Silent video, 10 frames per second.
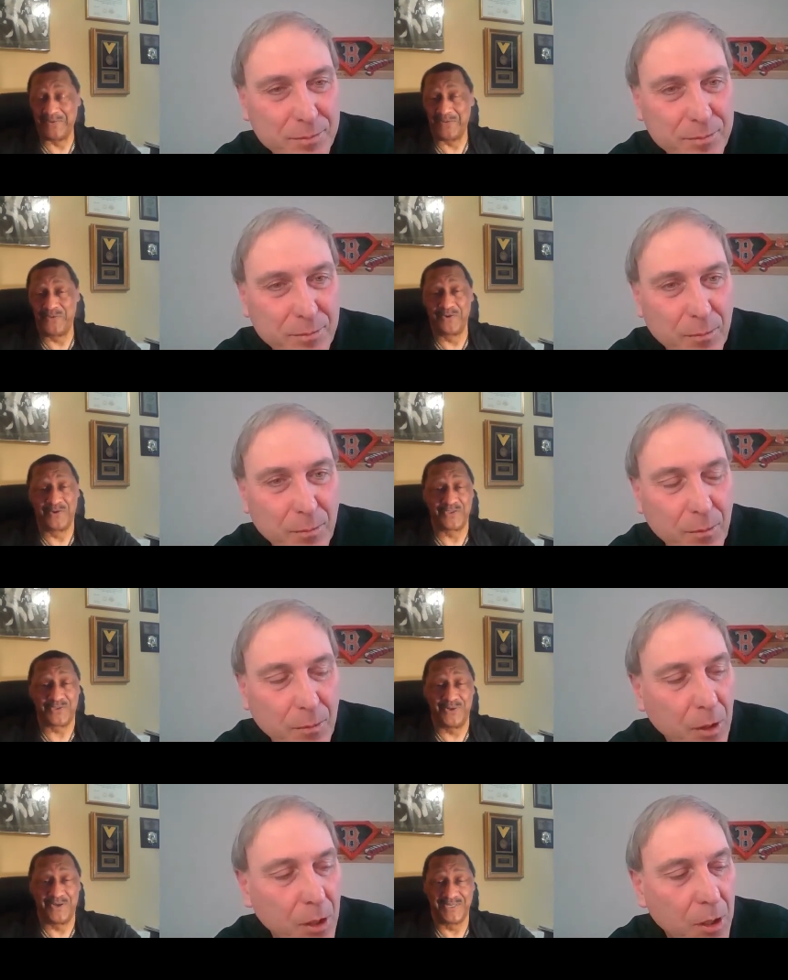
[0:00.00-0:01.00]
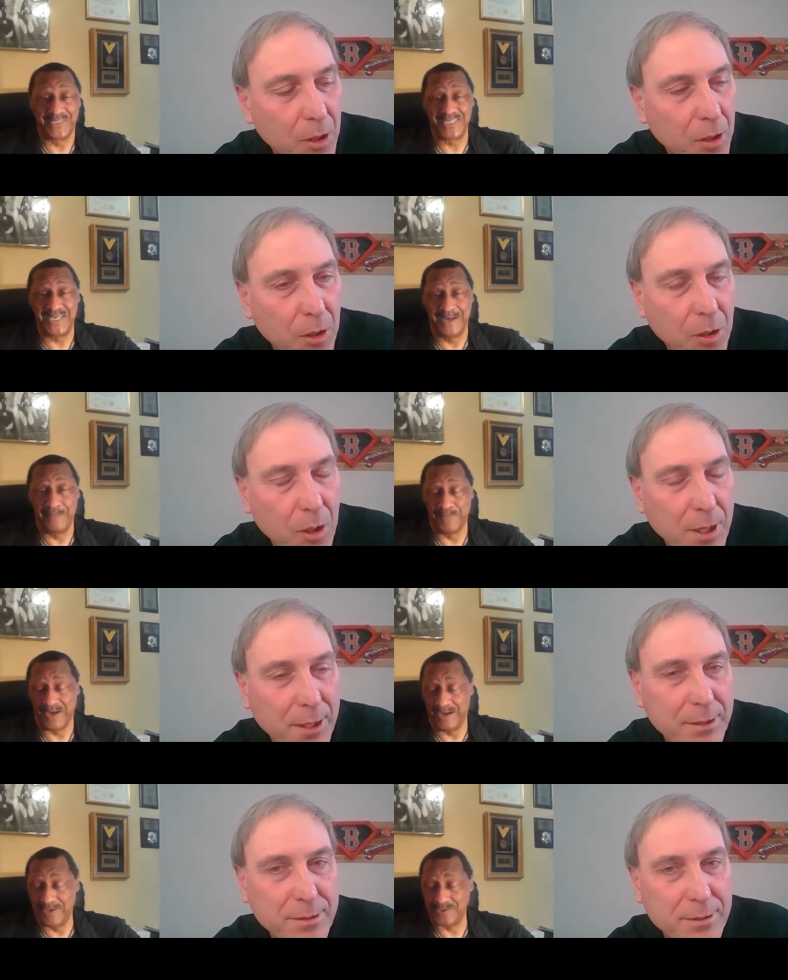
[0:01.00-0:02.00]
Speaker 1: real good thrill to see him
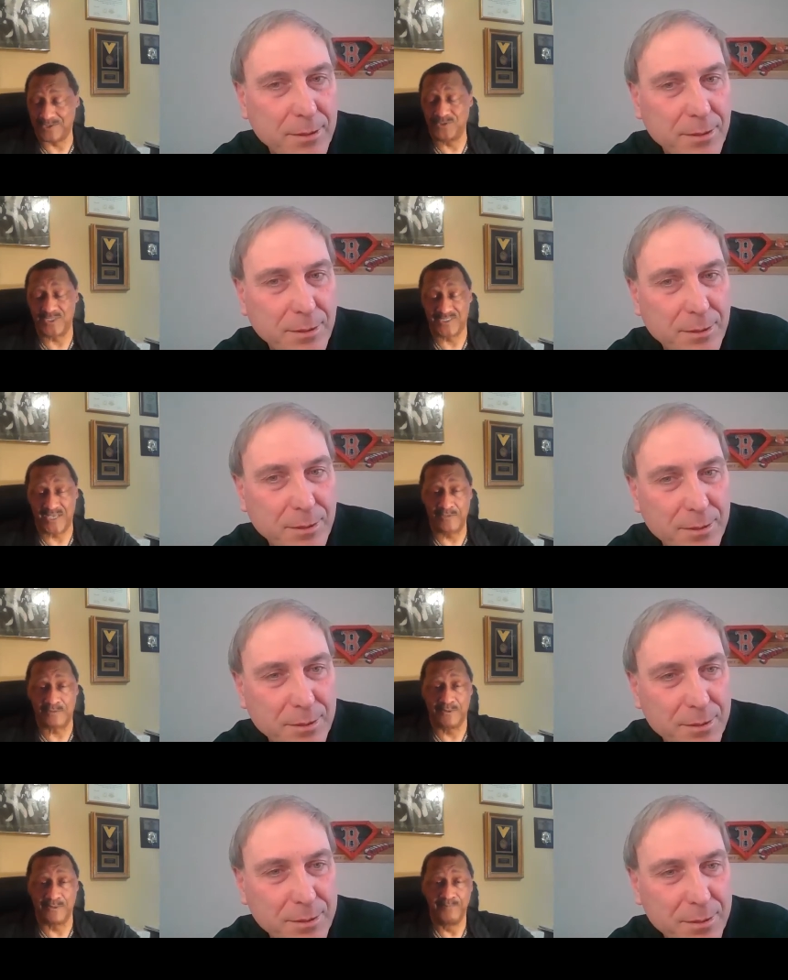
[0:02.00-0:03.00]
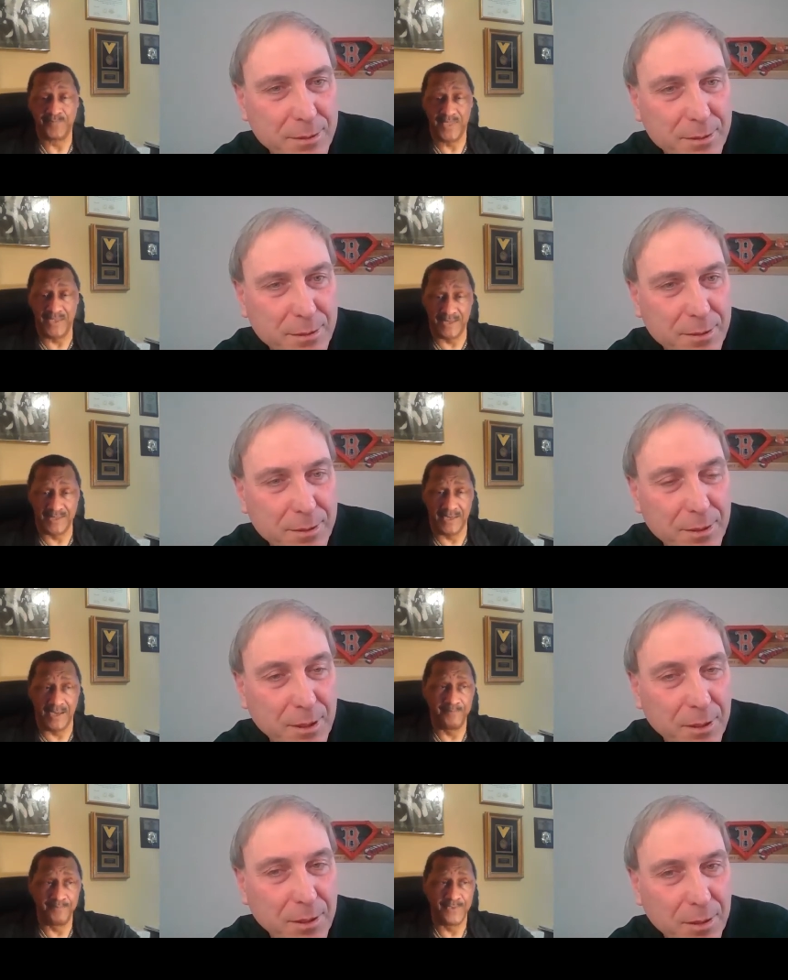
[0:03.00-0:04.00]
uh, so successful and,
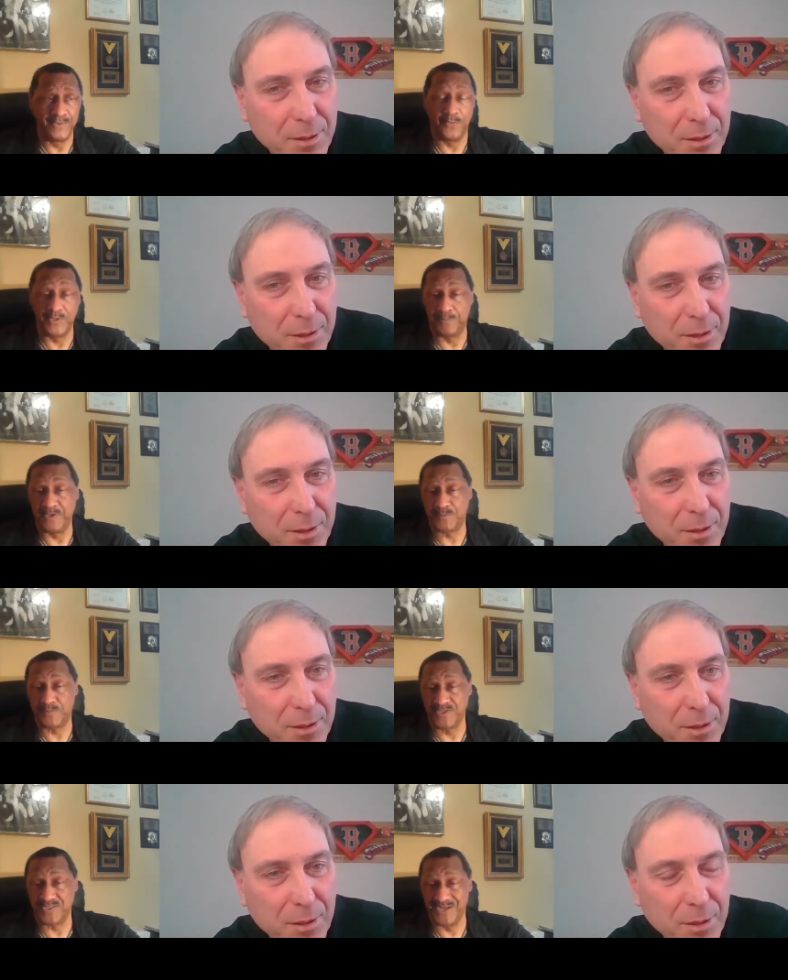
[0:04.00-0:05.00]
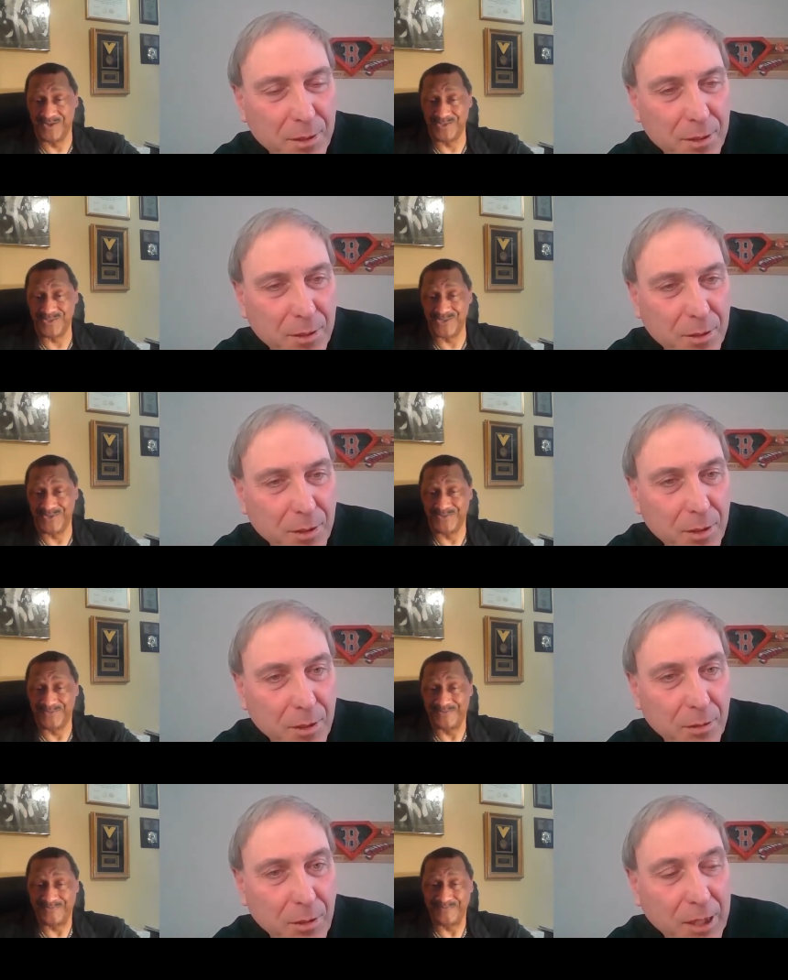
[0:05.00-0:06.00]
uh, you know, with the Pittsburgh Steelers, too.
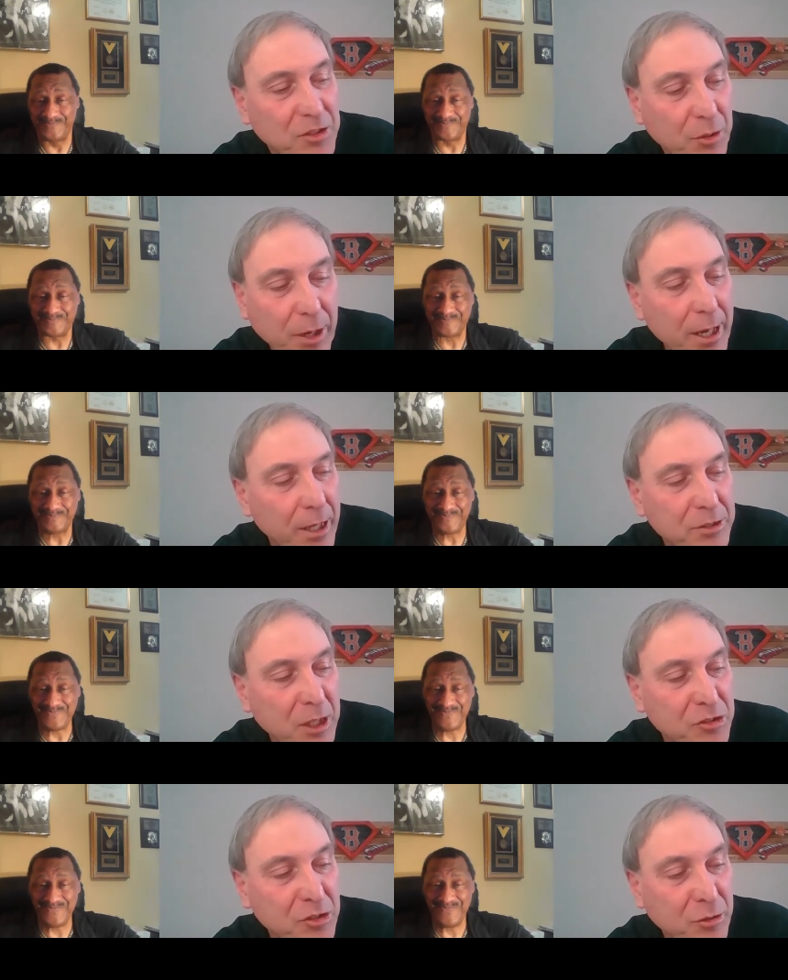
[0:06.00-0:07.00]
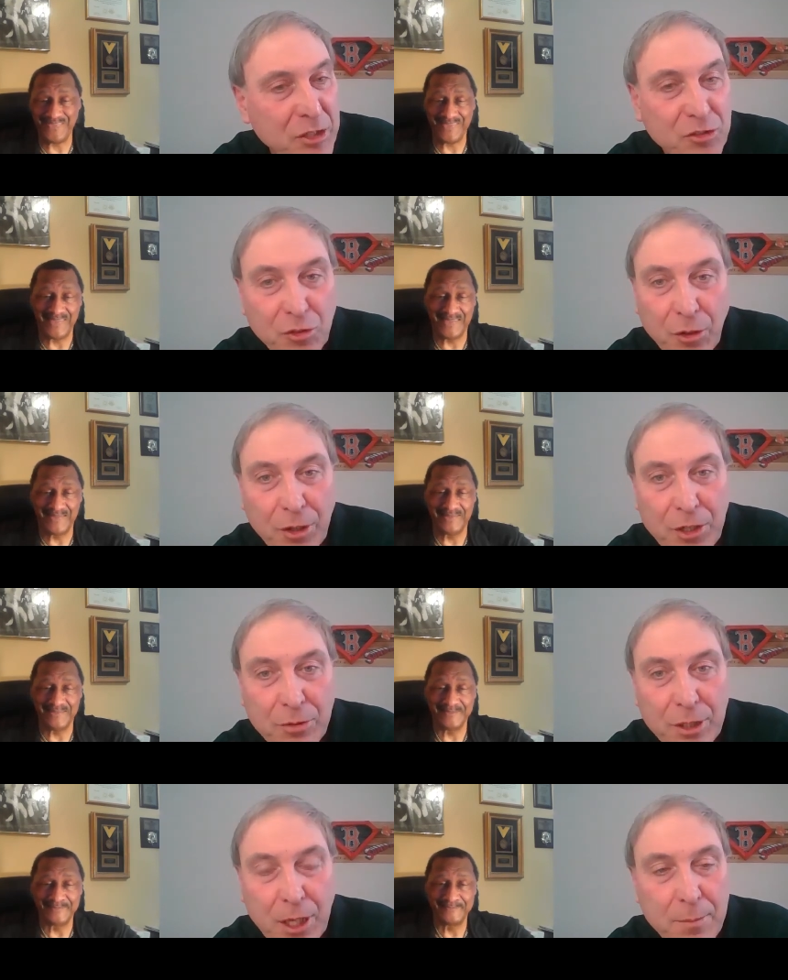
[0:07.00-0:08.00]
Speaker 2: Yeah, it's a great uh, it's a great story.
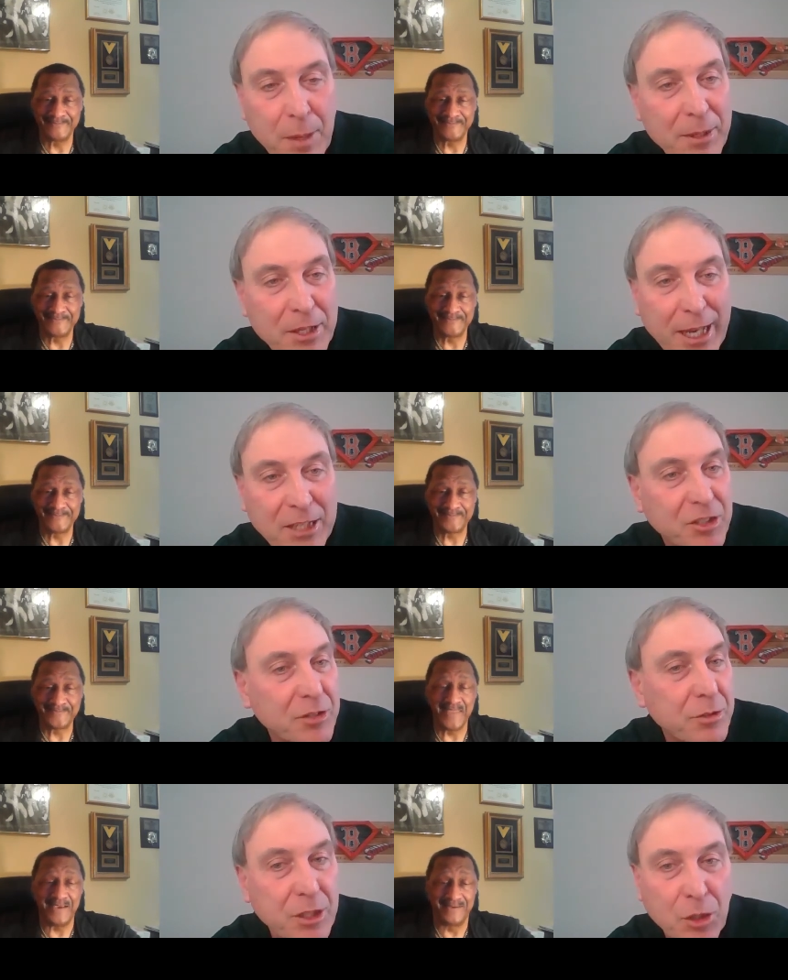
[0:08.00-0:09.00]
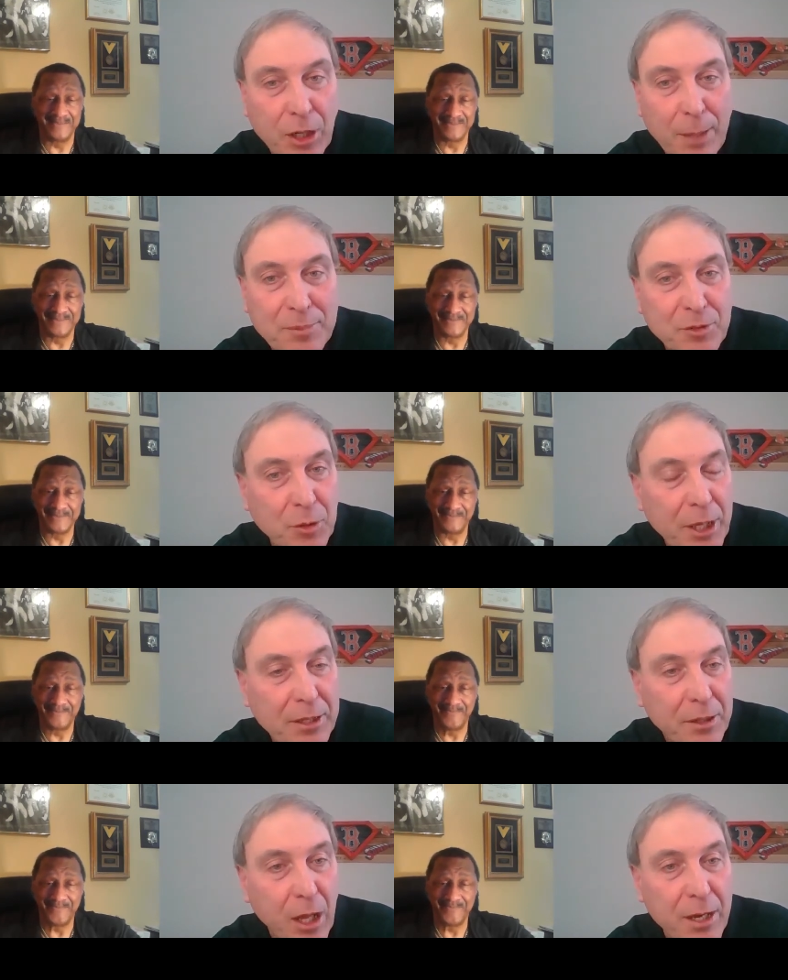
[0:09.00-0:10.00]
You and him. I mean, you guys didn't really hook up until
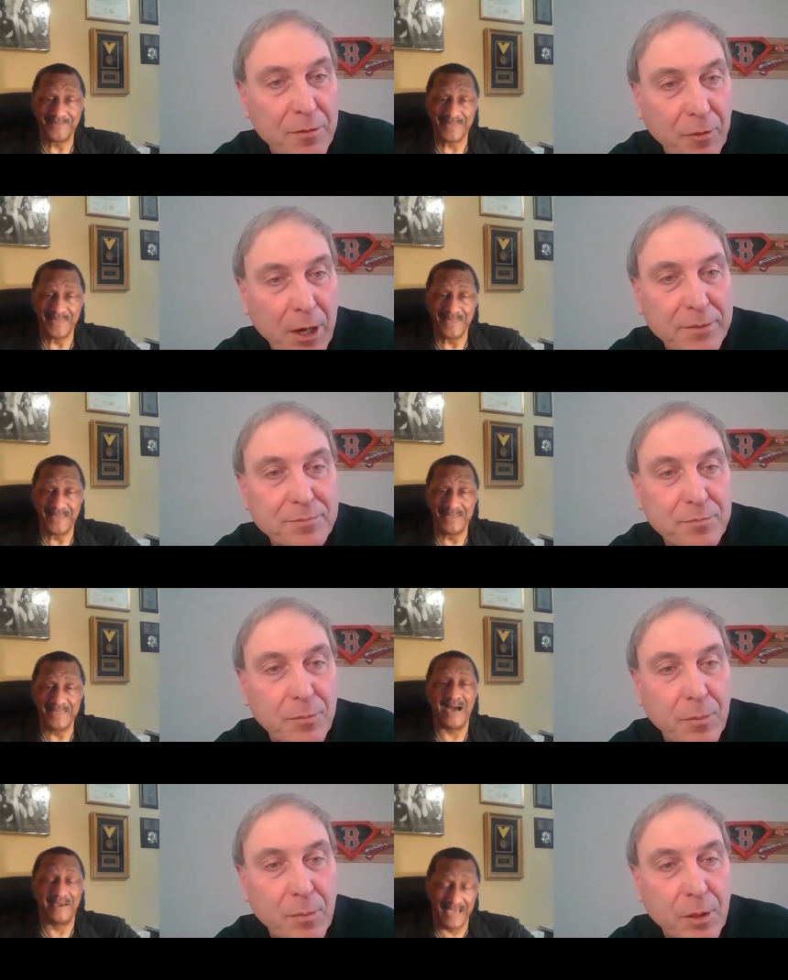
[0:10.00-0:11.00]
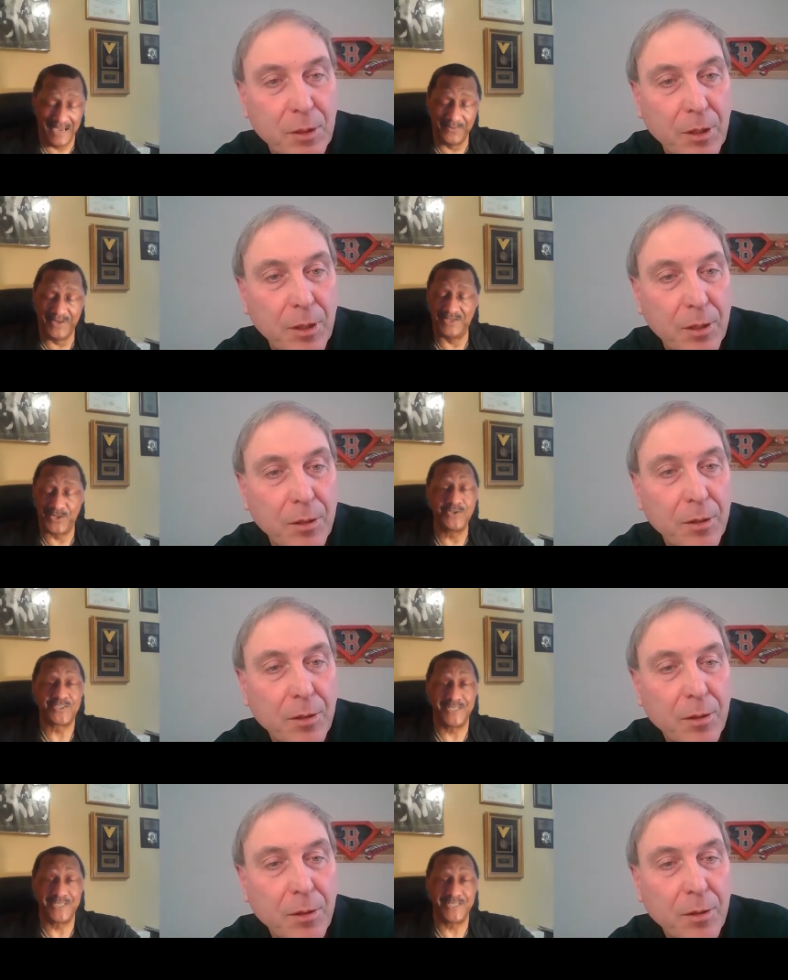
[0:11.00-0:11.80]
late in life, right?
Speaker 1: Yeah, yeah. When he turned